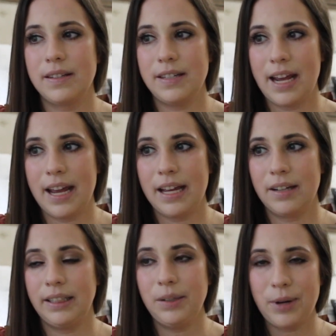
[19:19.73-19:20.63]

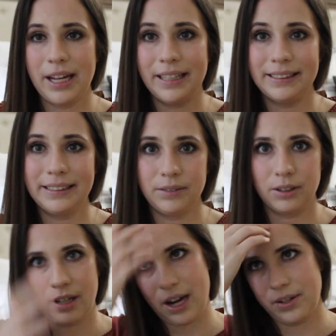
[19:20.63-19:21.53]

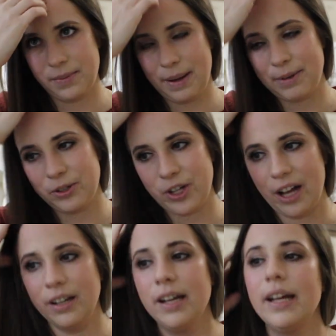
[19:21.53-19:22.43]
or now he's my middle
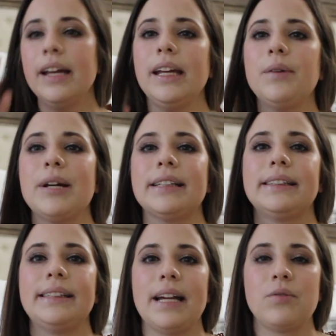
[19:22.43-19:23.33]
child, he went
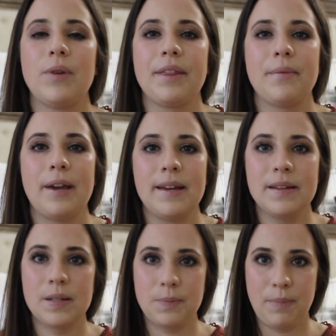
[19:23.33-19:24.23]
and stayed with
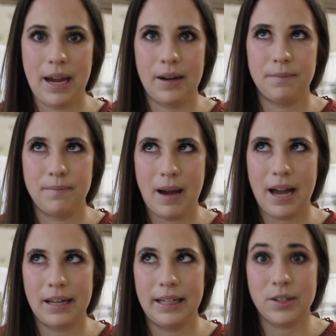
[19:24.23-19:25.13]
his
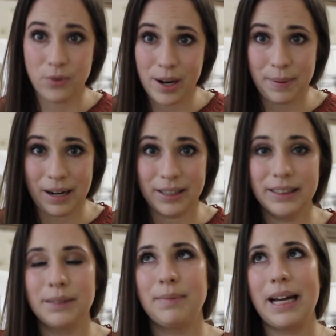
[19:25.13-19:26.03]

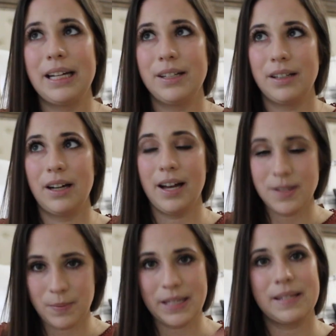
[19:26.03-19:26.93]
grandparents, my
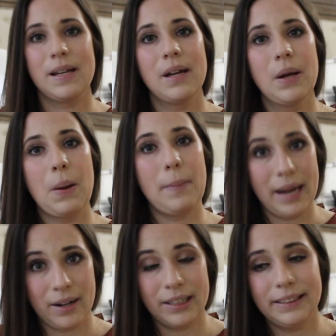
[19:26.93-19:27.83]
husband's
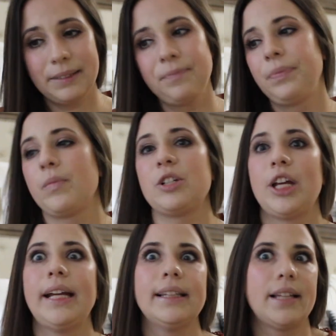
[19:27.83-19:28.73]
parents,
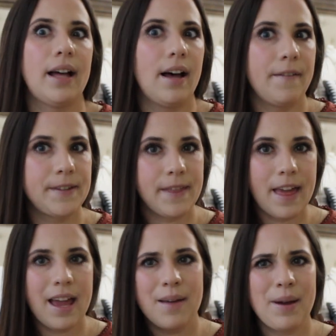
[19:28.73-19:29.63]
which he loves
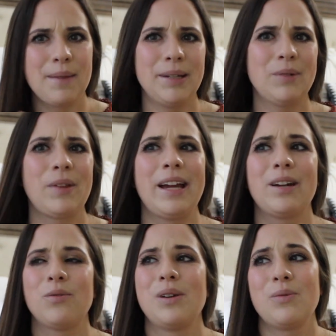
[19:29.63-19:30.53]
them. I mean,
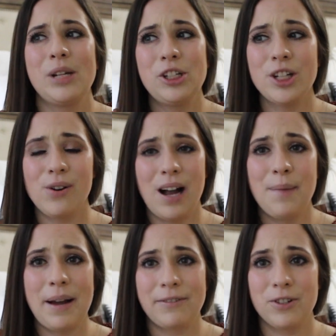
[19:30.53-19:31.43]
like when we show
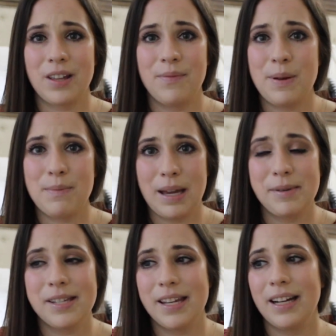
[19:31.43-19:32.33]
up after they've been
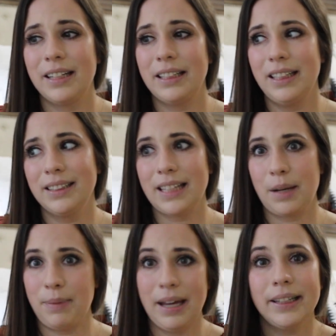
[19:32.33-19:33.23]
babysitting, he's
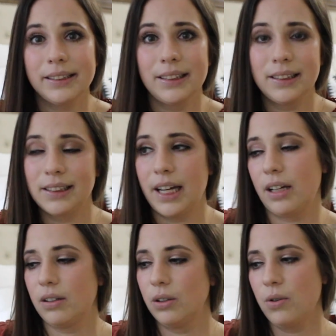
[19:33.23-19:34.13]
like pissed. He's
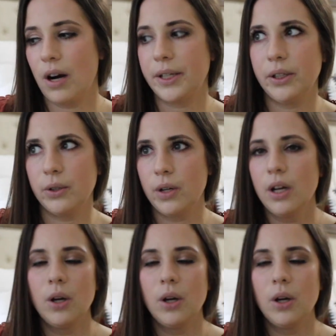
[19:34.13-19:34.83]
like, who are you?